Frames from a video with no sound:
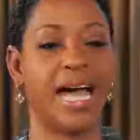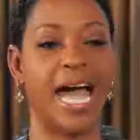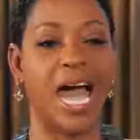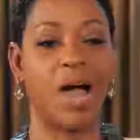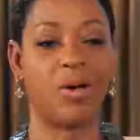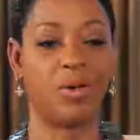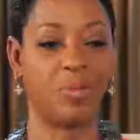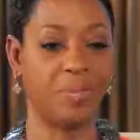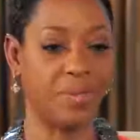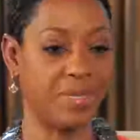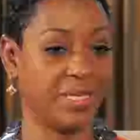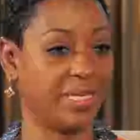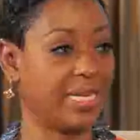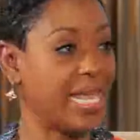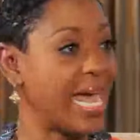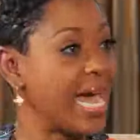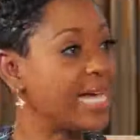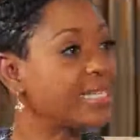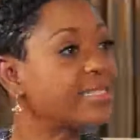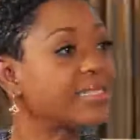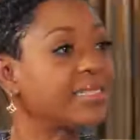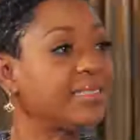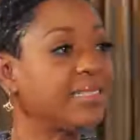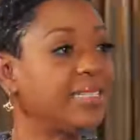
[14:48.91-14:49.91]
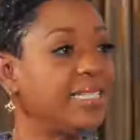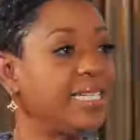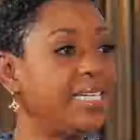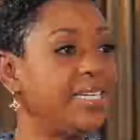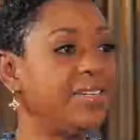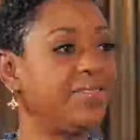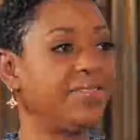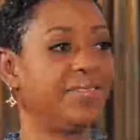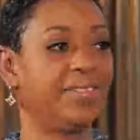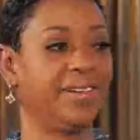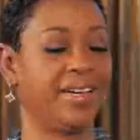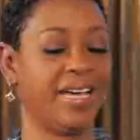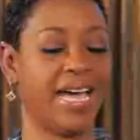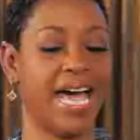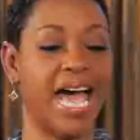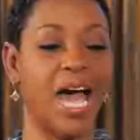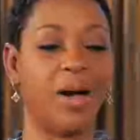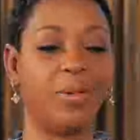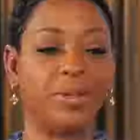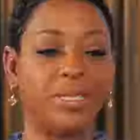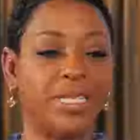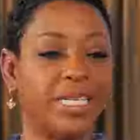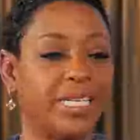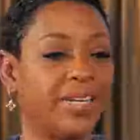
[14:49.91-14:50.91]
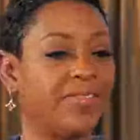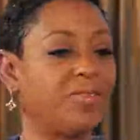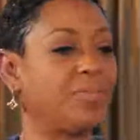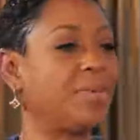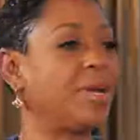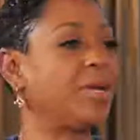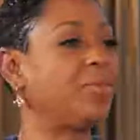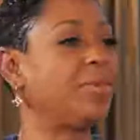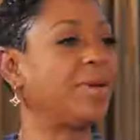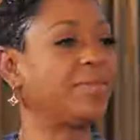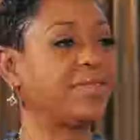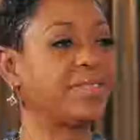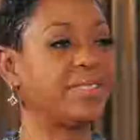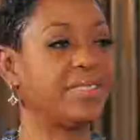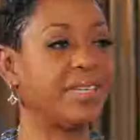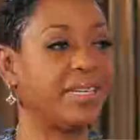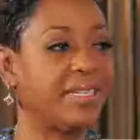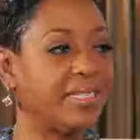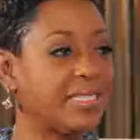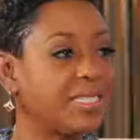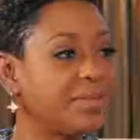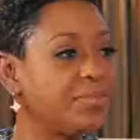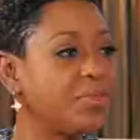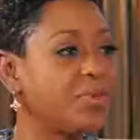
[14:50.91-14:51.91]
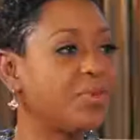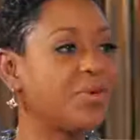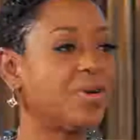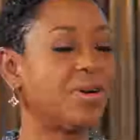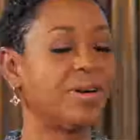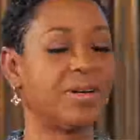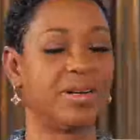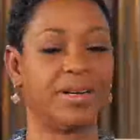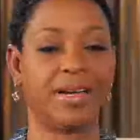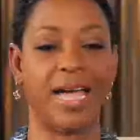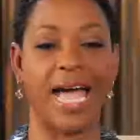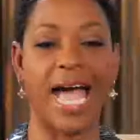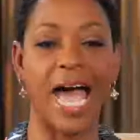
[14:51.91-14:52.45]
I would be the last to leave. I would tell everybody we have to study some more.